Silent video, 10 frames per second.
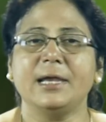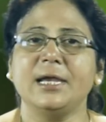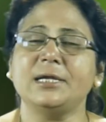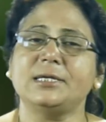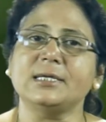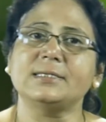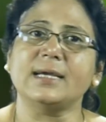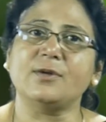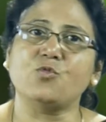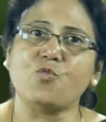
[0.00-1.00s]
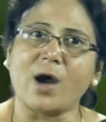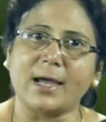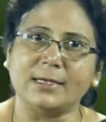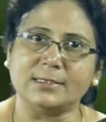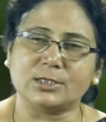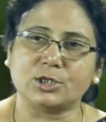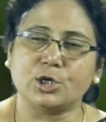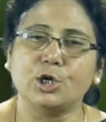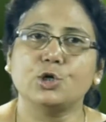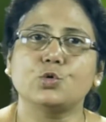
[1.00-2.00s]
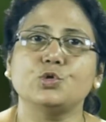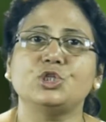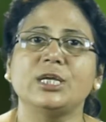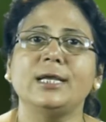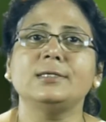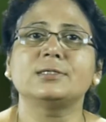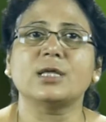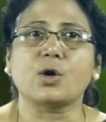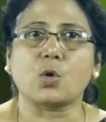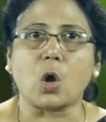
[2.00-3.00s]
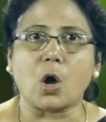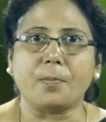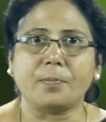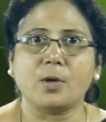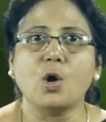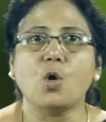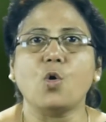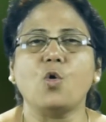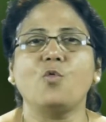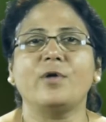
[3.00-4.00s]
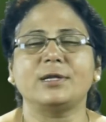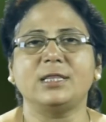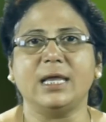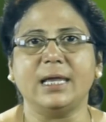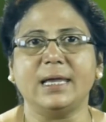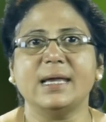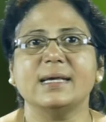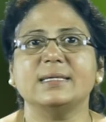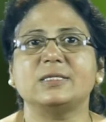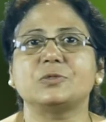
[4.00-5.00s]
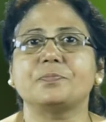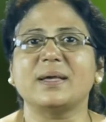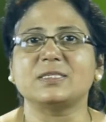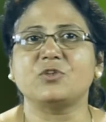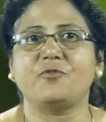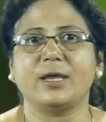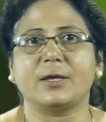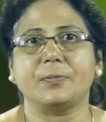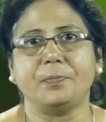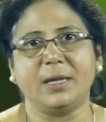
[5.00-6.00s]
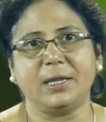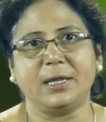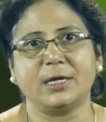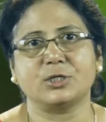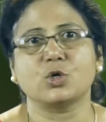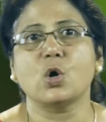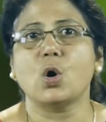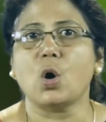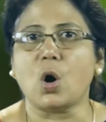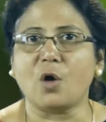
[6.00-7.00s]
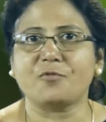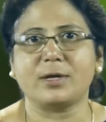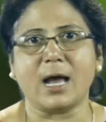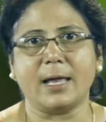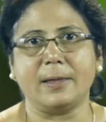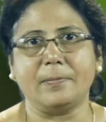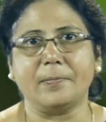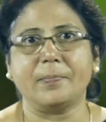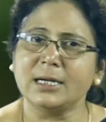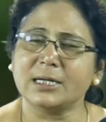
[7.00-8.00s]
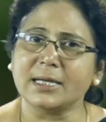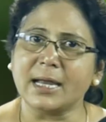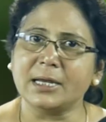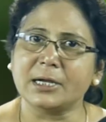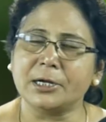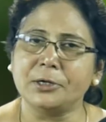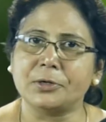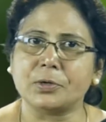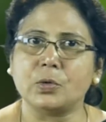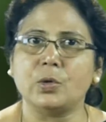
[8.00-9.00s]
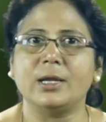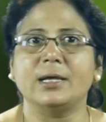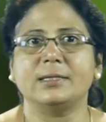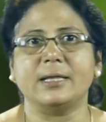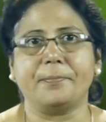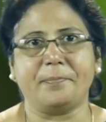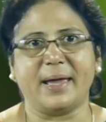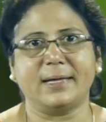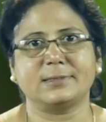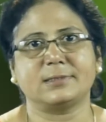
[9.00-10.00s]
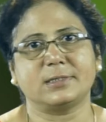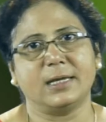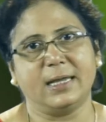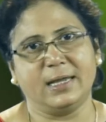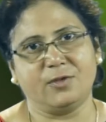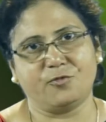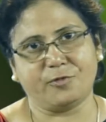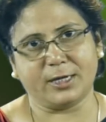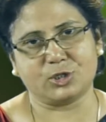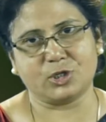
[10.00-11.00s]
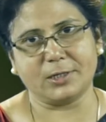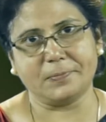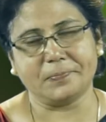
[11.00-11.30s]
It is advised to change the crop over the specific period of time. It can control the pest infection.